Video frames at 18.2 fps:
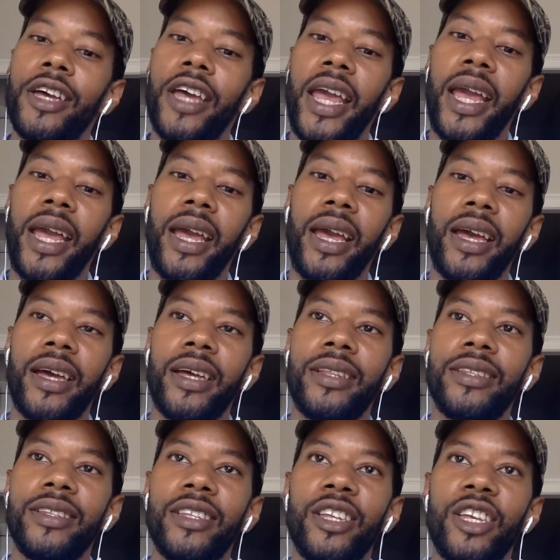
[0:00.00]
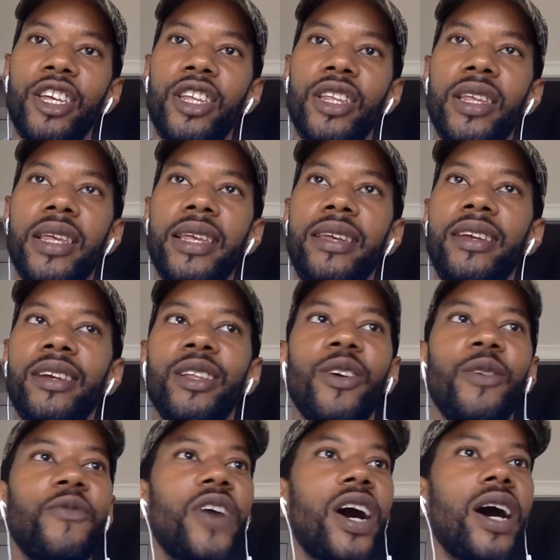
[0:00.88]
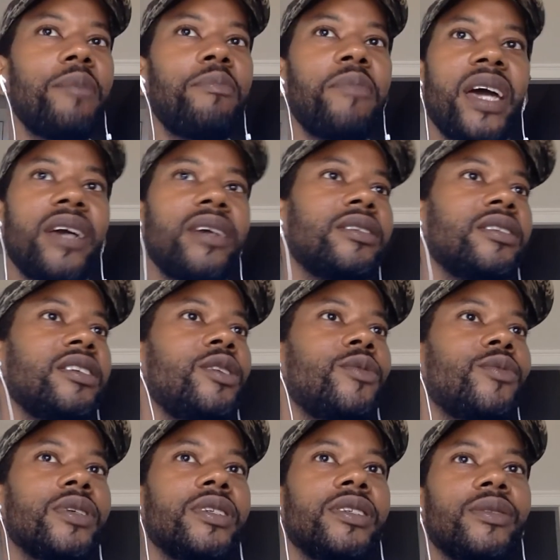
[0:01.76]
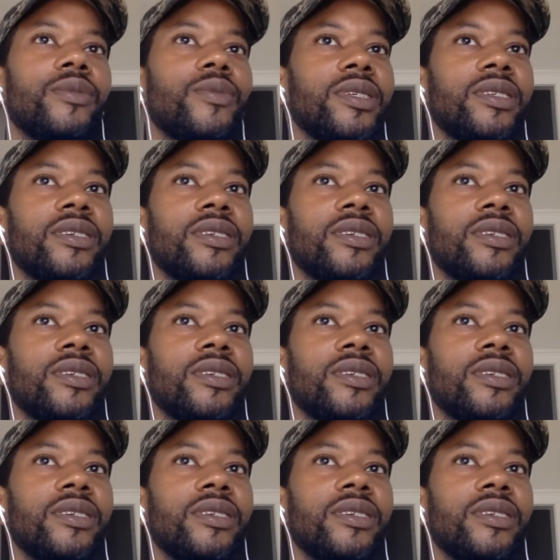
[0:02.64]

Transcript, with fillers: And, you know, Vibe Magazine was